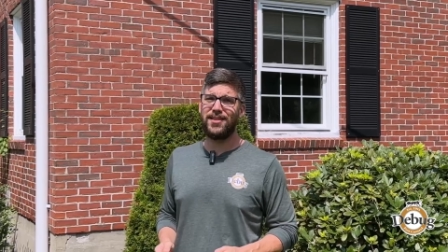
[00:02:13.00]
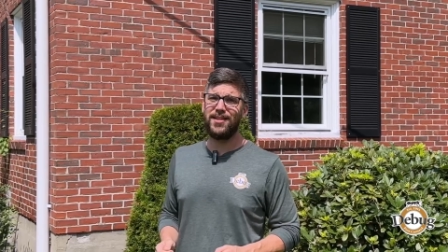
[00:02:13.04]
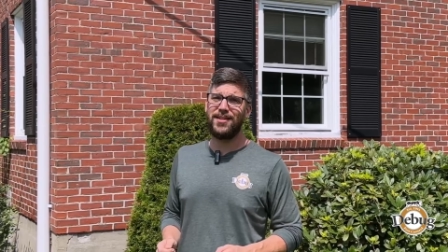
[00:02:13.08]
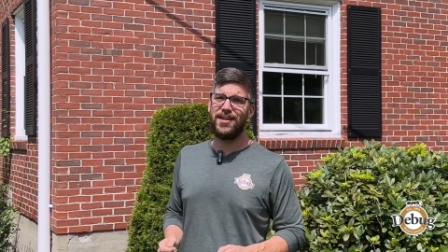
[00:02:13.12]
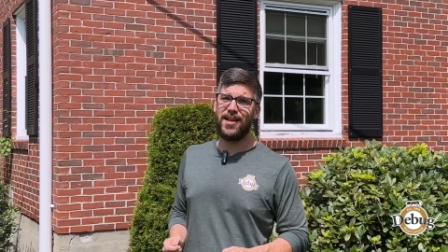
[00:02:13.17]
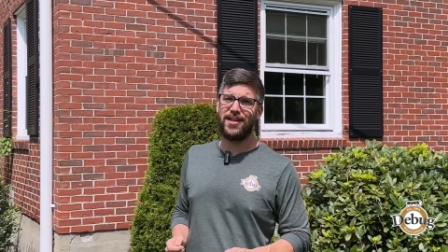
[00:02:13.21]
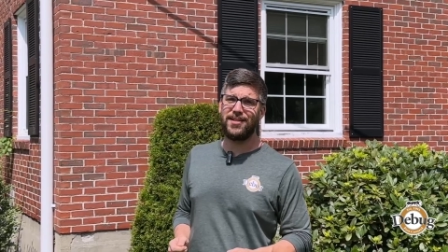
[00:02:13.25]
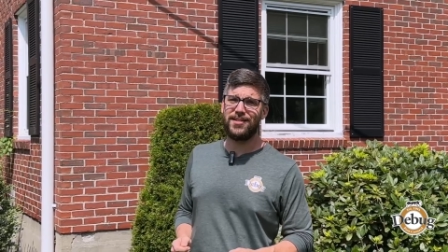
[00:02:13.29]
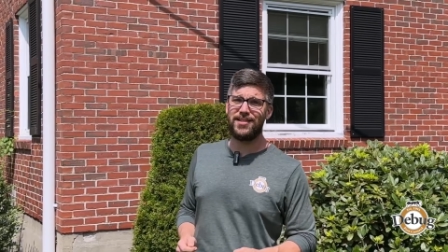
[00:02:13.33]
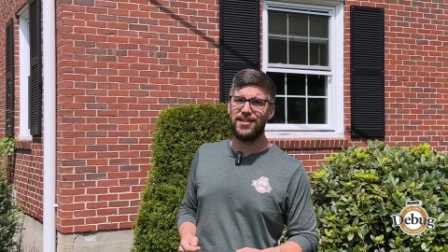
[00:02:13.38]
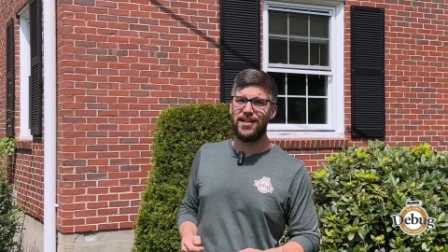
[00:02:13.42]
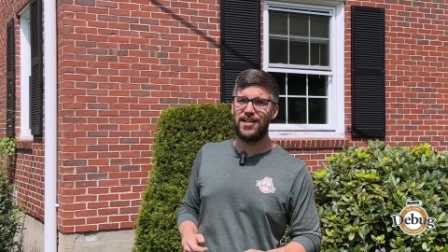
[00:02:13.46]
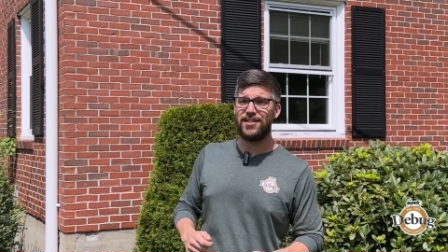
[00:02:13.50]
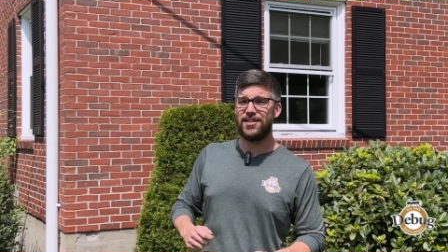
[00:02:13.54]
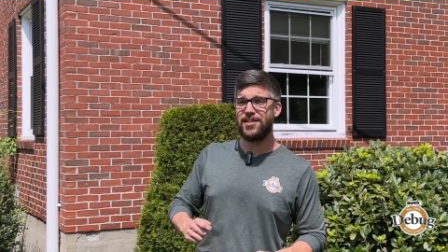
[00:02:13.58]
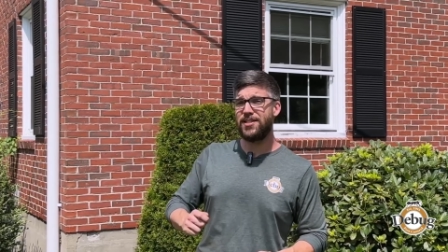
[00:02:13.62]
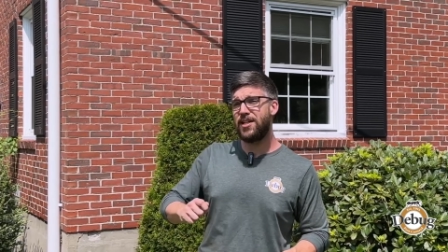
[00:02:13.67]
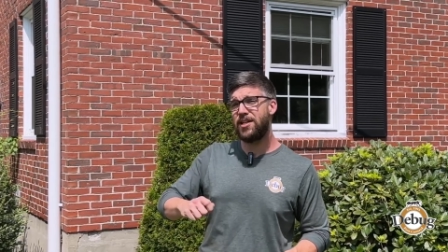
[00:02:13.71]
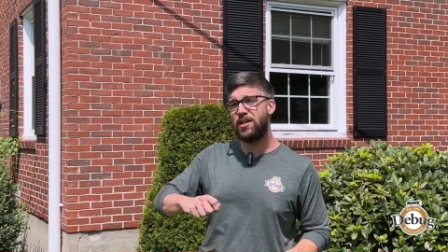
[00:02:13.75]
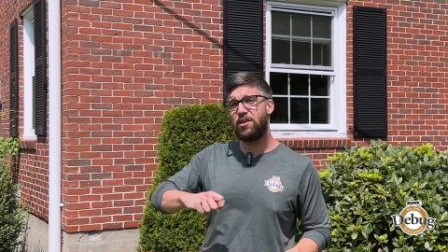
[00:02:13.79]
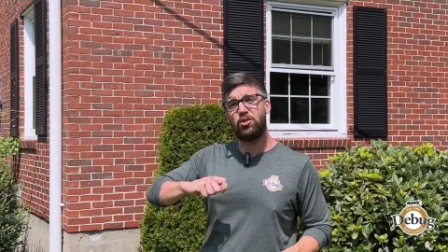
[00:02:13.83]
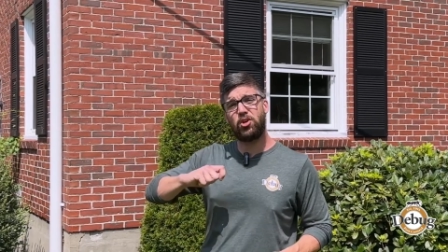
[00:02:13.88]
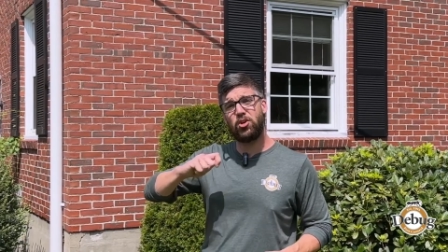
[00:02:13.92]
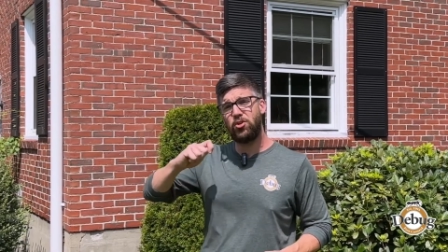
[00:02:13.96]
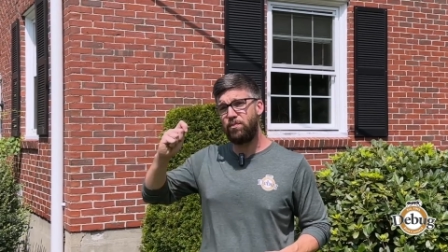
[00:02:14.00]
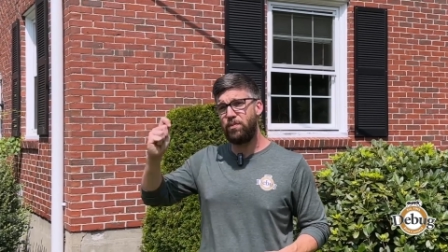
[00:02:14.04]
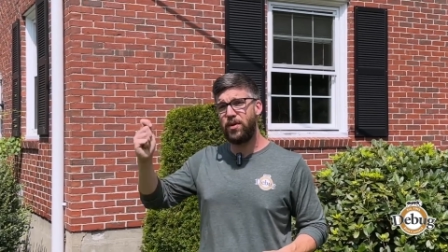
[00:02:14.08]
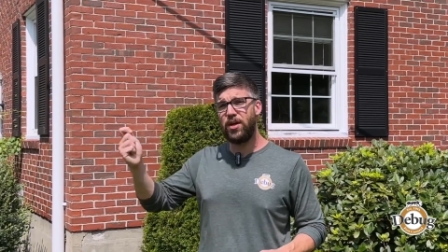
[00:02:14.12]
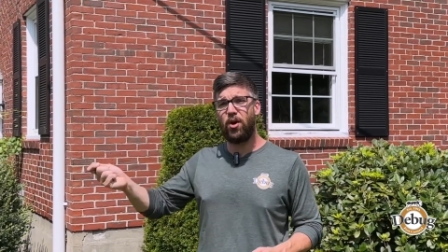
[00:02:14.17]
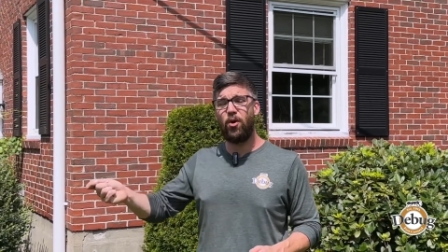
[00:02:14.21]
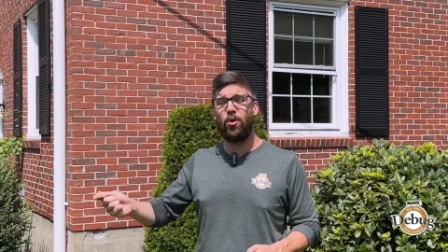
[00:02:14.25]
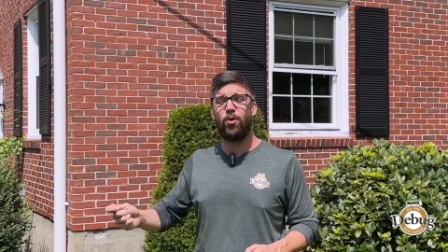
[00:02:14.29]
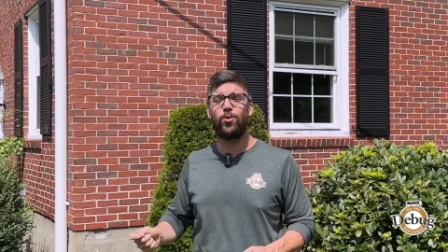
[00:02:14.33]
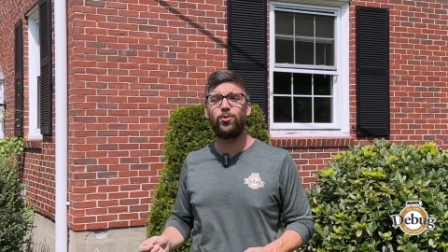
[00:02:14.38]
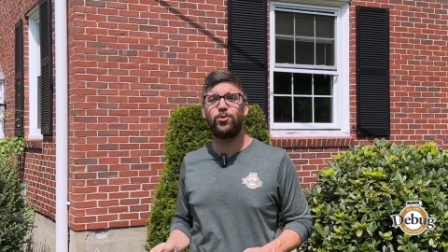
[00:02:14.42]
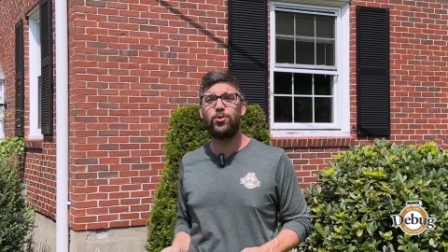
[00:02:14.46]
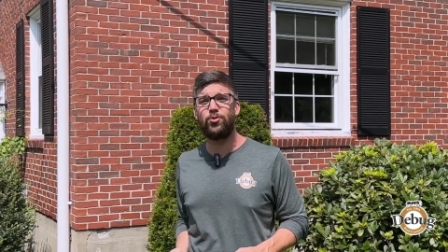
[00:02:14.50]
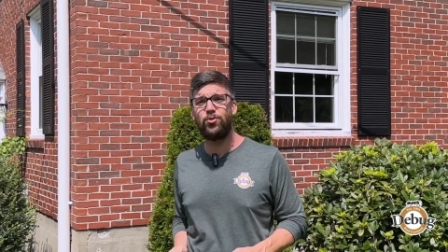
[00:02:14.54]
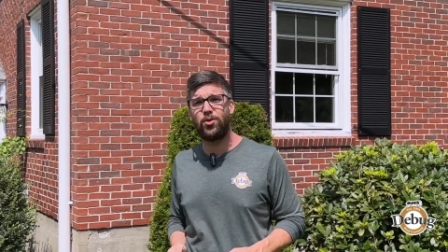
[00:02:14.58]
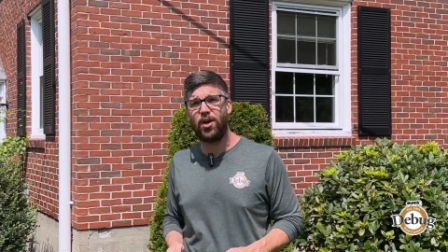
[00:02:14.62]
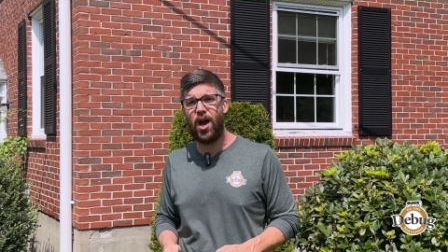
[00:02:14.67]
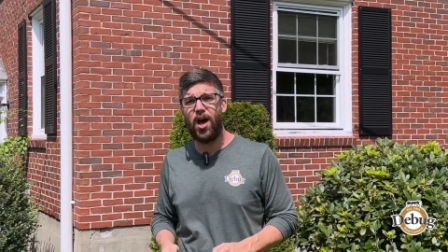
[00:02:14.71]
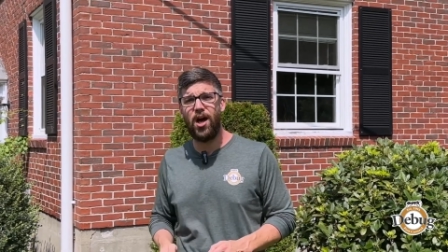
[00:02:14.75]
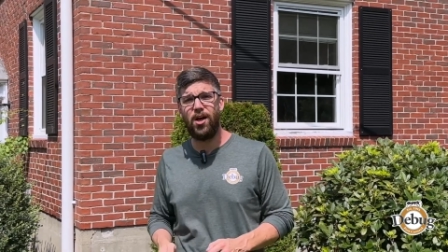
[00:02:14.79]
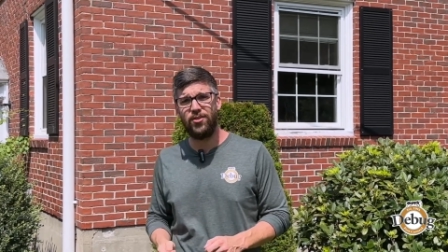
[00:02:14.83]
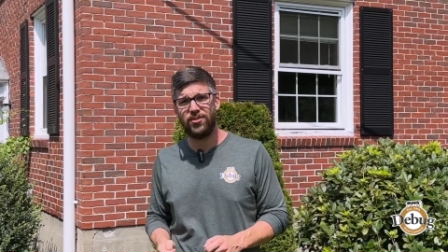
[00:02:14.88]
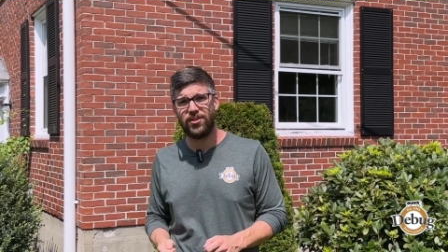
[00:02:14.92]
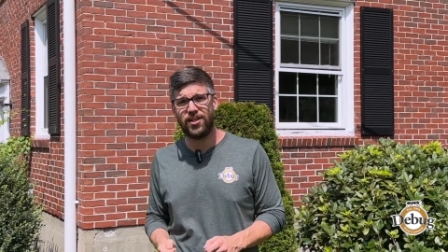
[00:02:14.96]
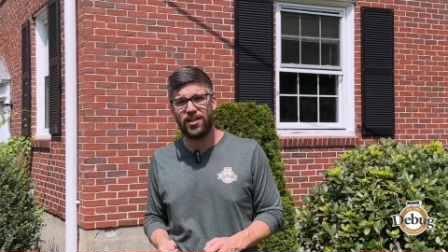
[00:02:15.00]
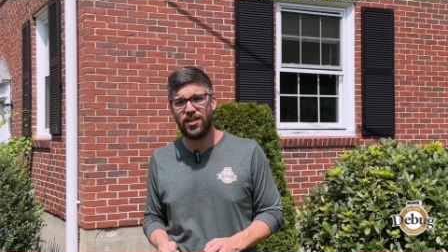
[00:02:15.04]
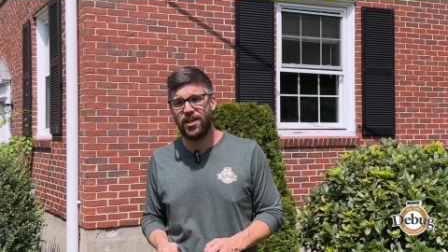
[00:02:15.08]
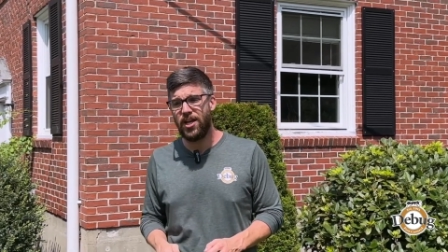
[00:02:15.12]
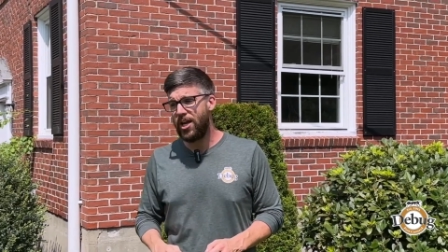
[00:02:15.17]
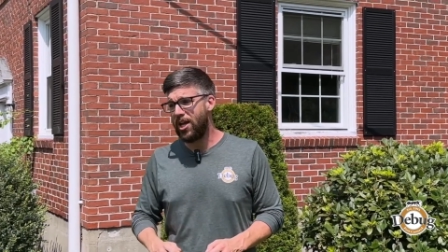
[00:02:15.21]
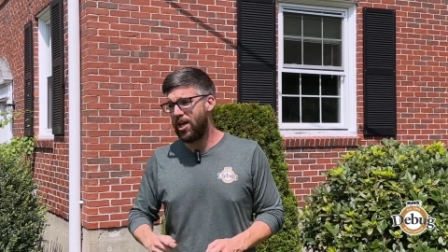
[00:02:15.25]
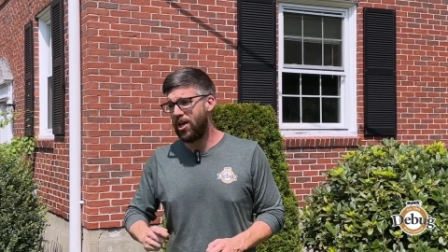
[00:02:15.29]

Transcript: the next season and it could be a whole new colony.